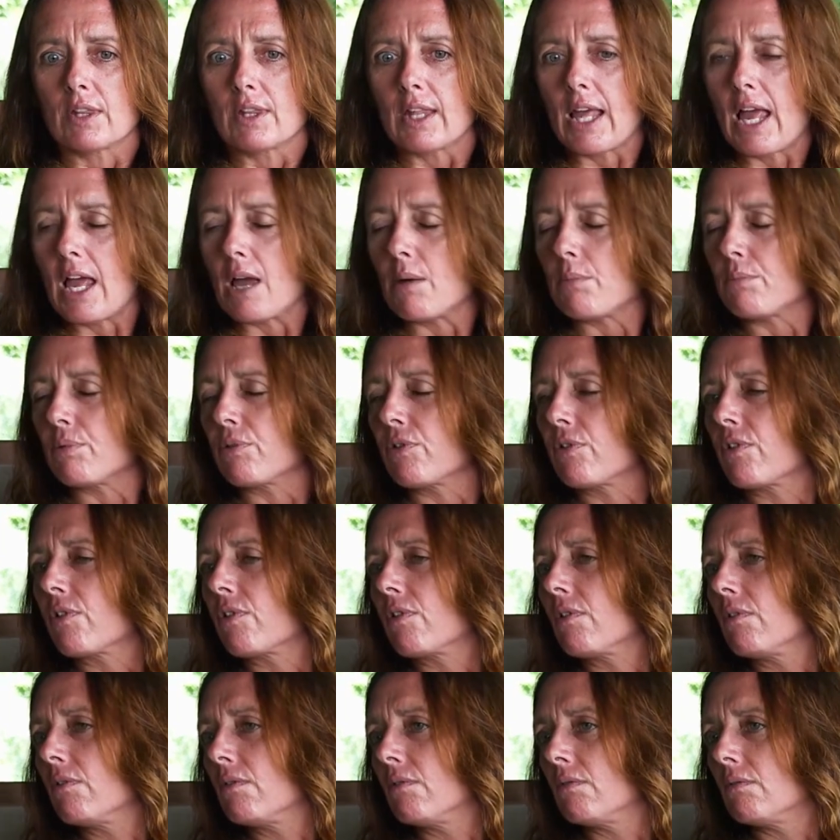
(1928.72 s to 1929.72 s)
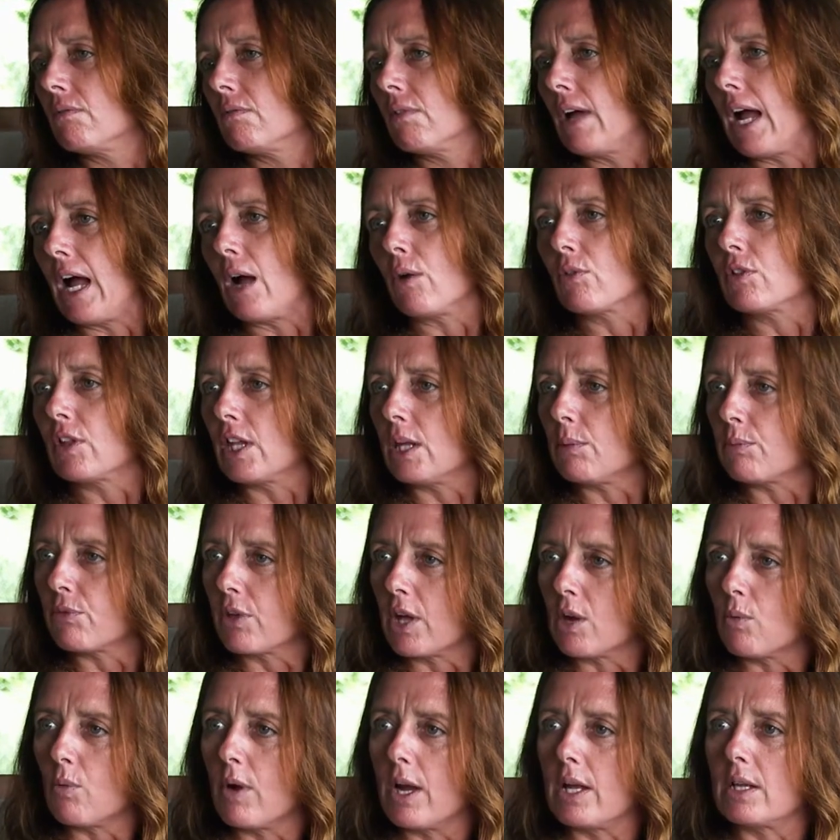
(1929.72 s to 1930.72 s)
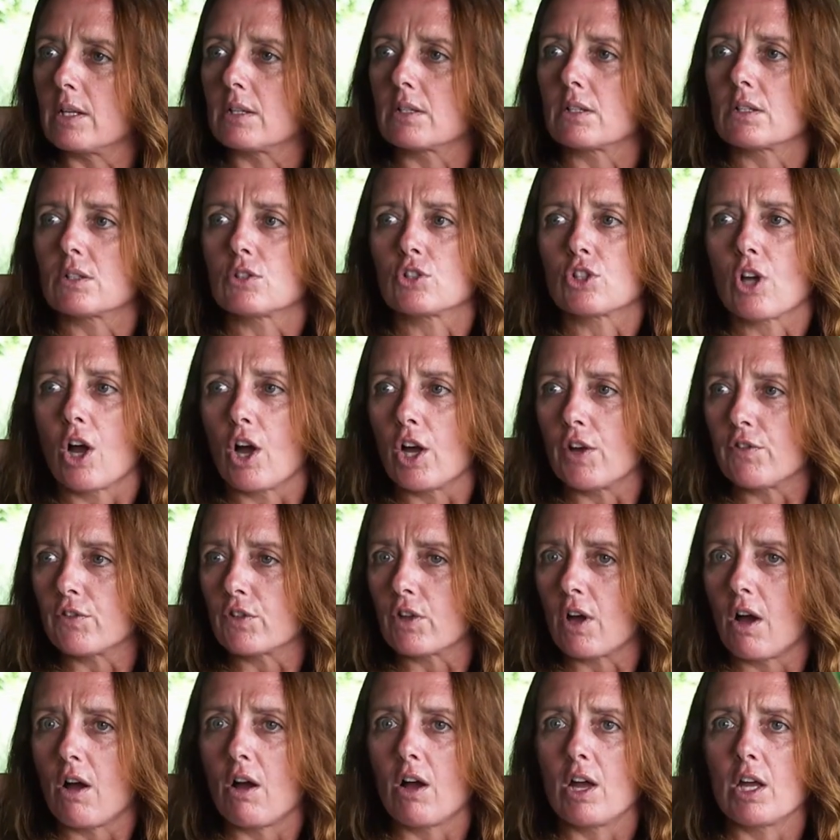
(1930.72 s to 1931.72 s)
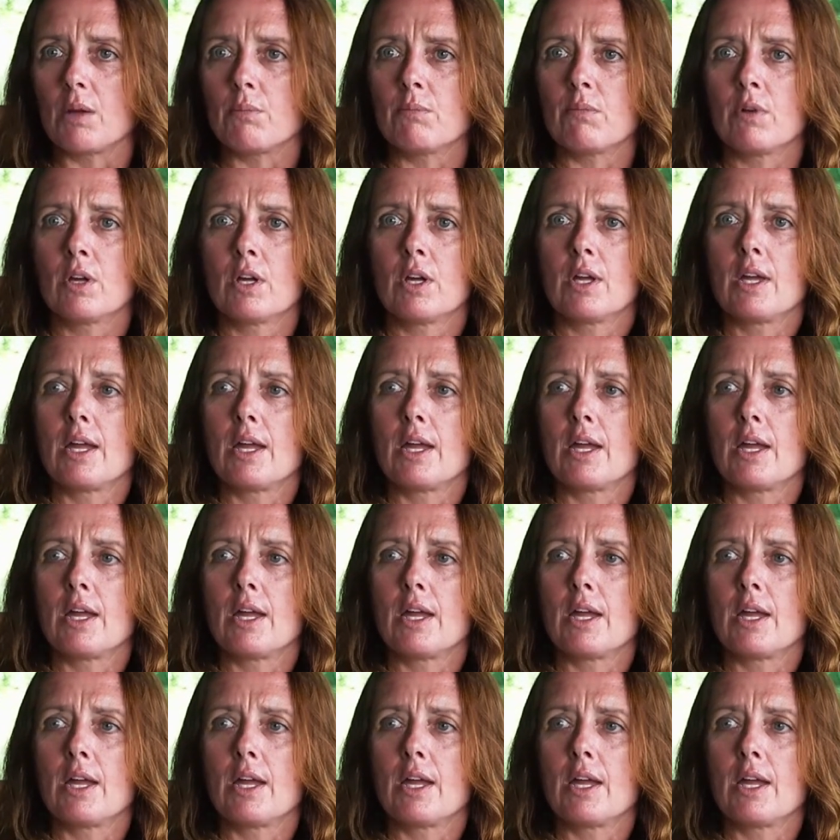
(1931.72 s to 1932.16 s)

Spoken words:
depth, how deep they went, dive time,